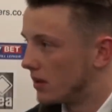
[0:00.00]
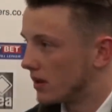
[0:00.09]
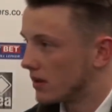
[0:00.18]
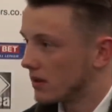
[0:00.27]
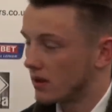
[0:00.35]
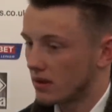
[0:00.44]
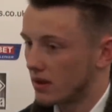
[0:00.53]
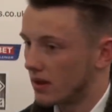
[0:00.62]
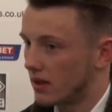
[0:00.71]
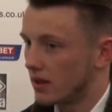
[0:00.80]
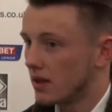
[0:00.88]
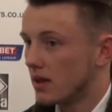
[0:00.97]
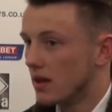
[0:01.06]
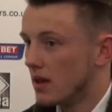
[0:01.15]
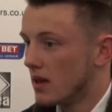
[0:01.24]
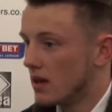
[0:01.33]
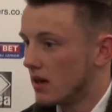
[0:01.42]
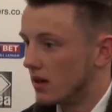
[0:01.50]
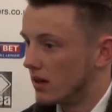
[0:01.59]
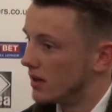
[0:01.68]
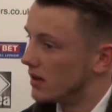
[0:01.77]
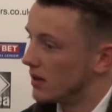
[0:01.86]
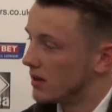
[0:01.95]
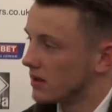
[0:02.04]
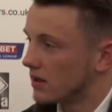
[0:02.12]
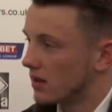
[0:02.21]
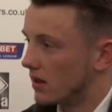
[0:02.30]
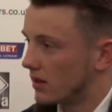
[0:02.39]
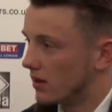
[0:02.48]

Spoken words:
But luckily, I